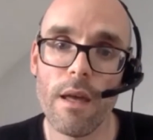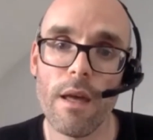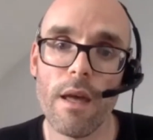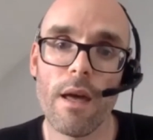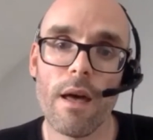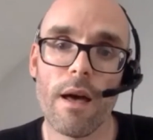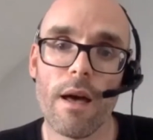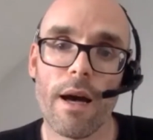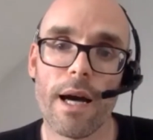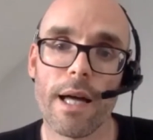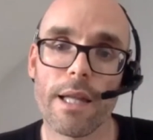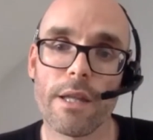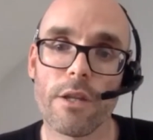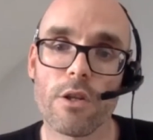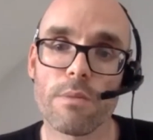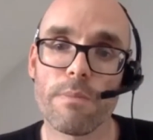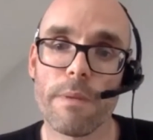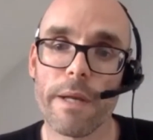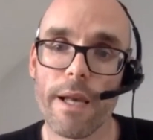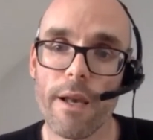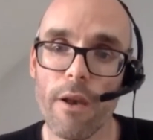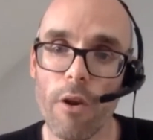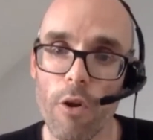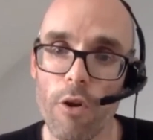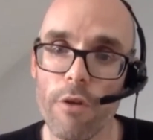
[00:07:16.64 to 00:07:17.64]
And there's
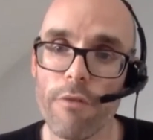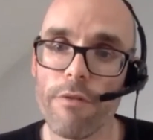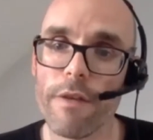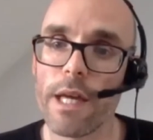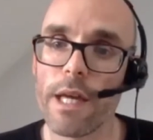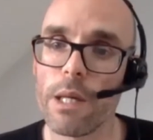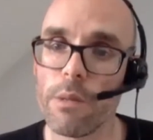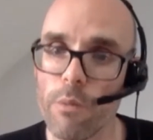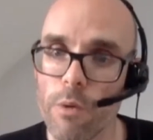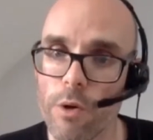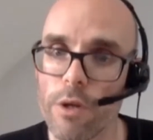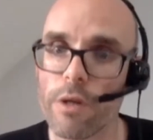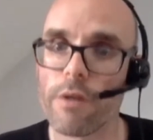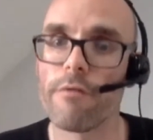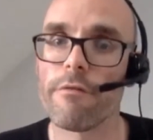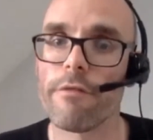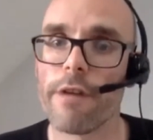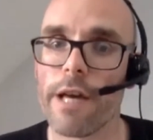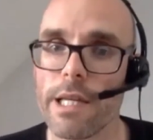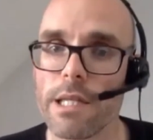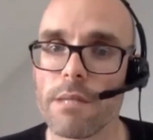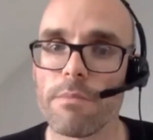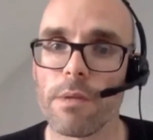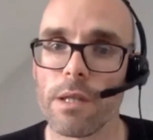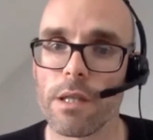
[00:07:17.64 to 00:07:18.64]
been a lot of inward
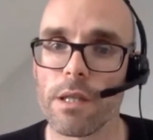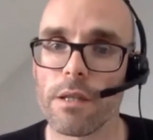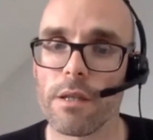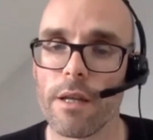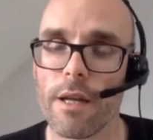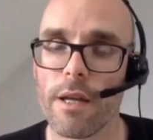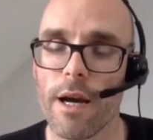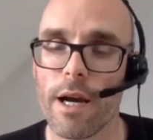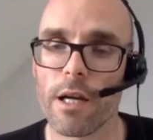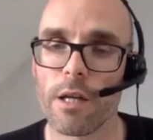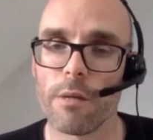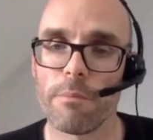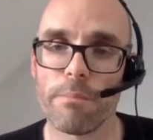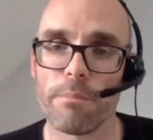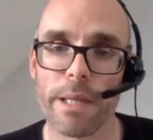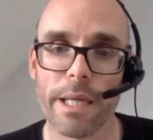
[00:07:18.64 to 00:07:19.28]
investment in Ireland.